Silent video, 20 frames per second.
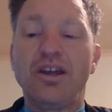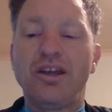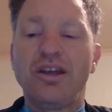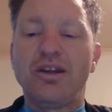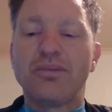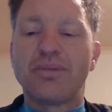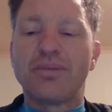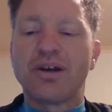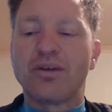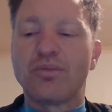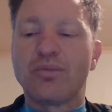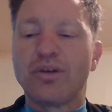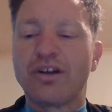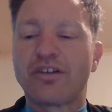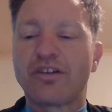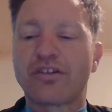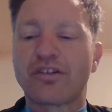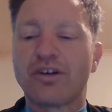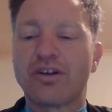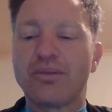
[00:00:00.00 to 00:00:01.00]
about a
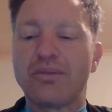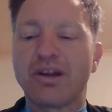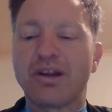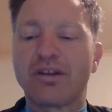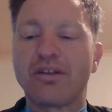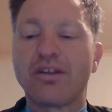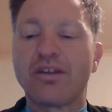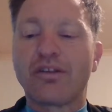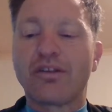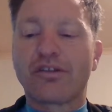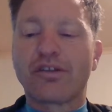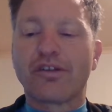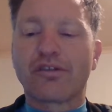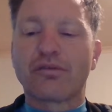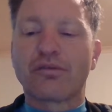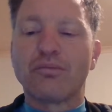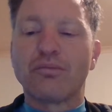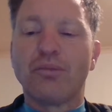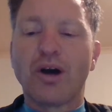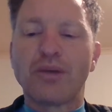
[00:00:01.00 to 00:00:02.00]
week's time.
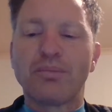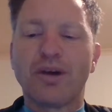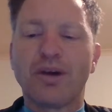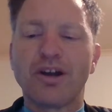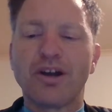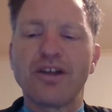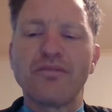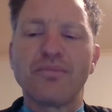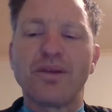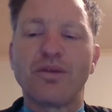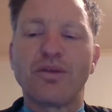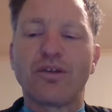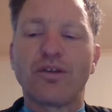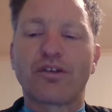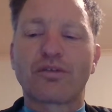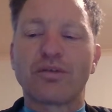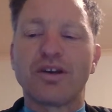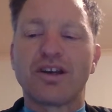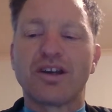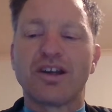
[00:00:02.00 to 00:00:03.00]
This might even be
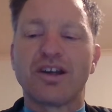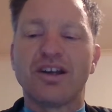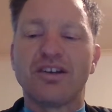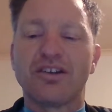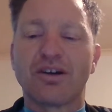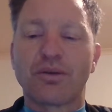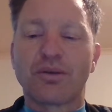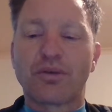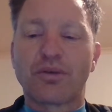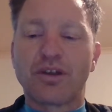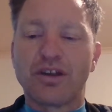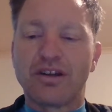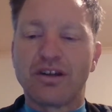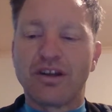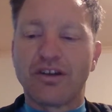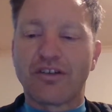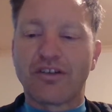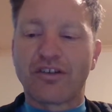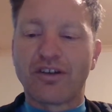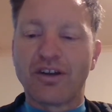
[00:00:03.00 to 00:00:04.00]
this weekend. Yeah, I think it
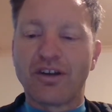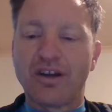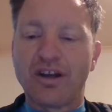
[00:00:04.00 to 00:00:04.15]
is.